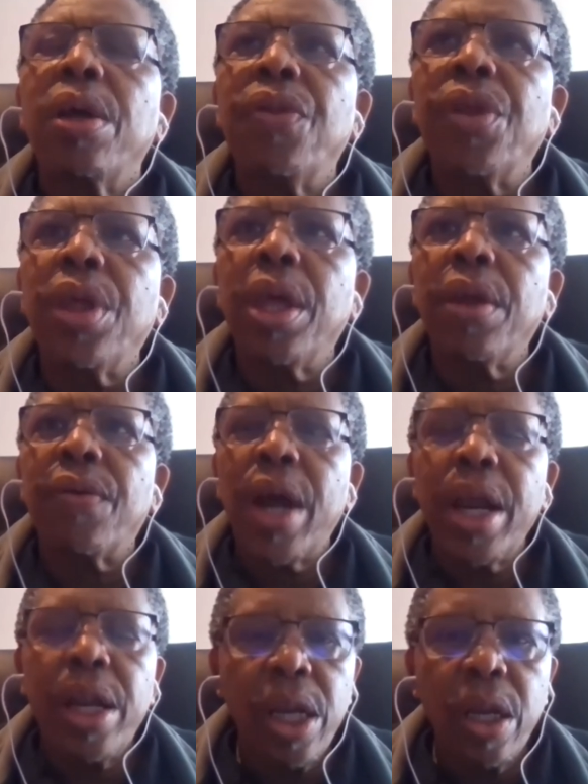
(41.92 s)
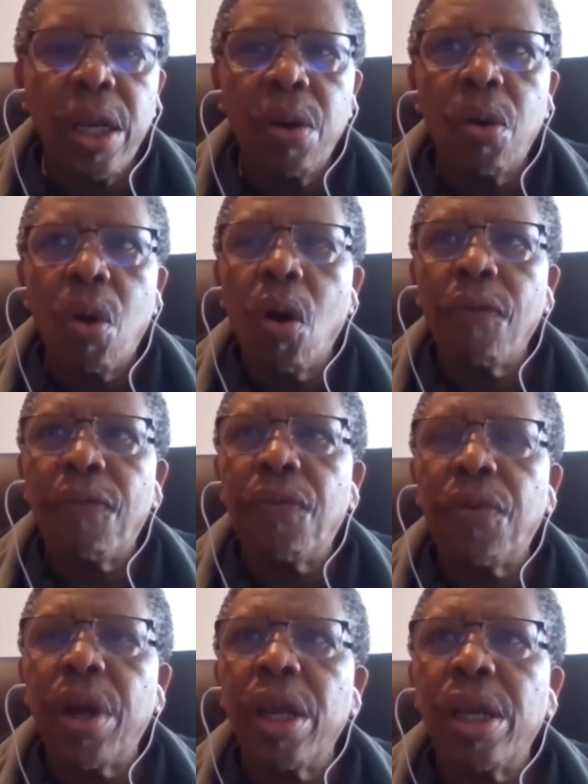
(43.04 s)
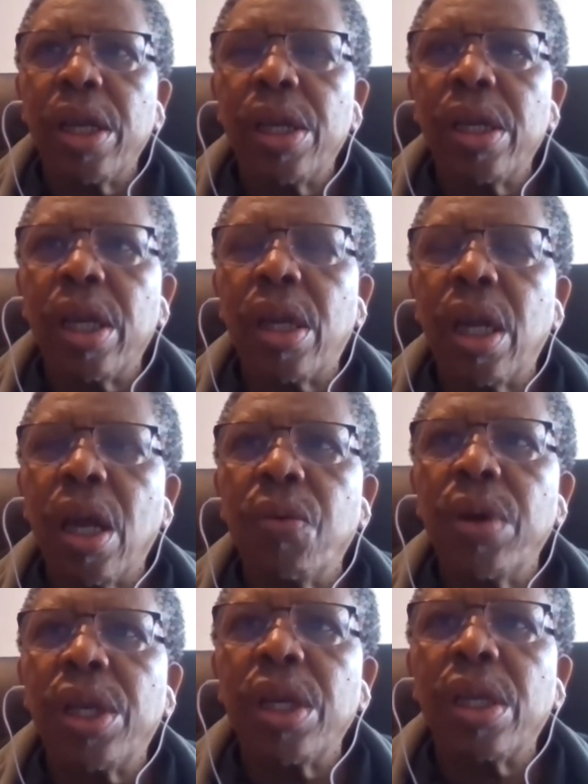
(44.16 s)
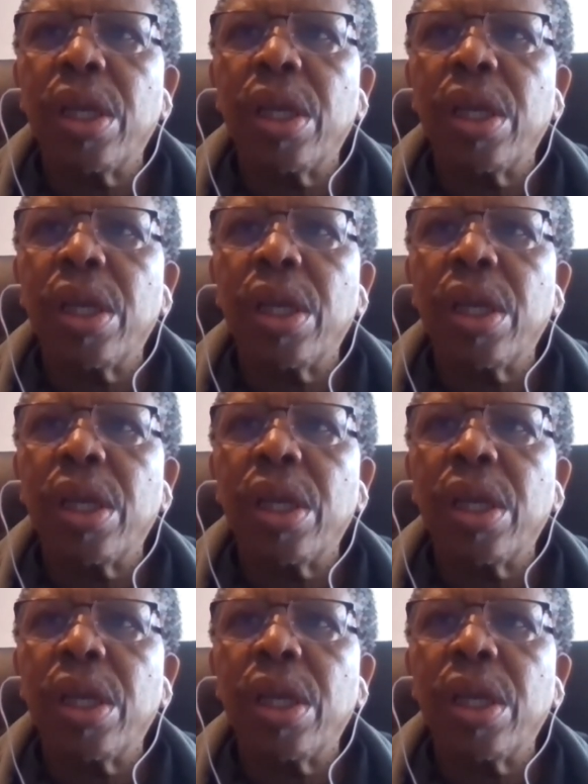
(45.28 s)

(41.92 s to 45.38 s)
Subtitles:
the writing of indigenous languages